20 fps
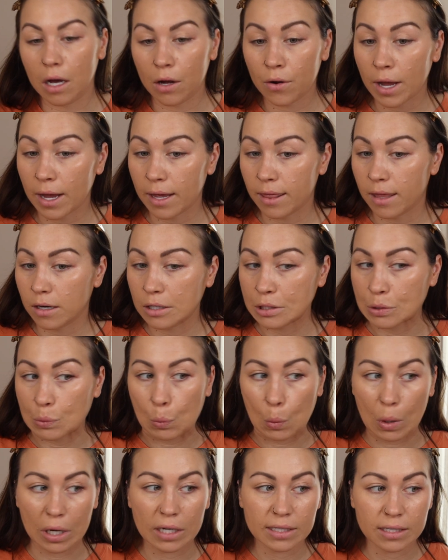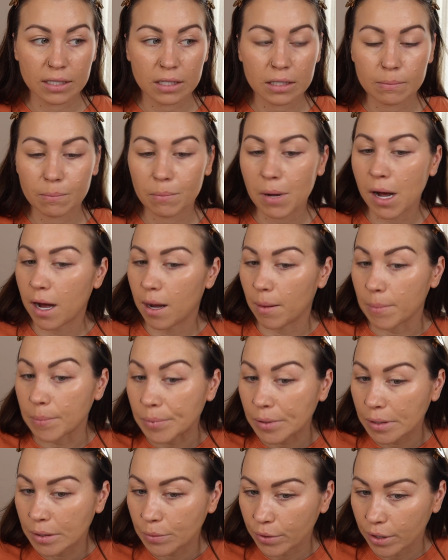Okay, there's 1 pump
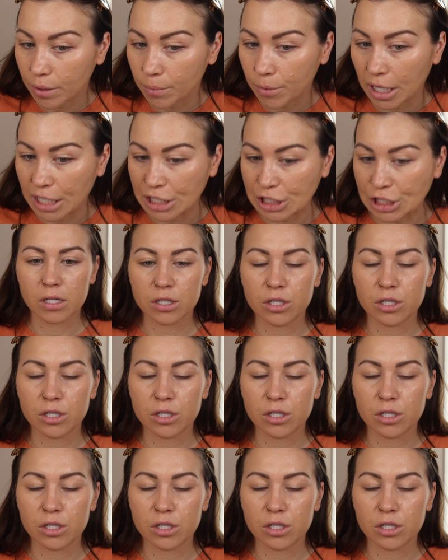with a brush.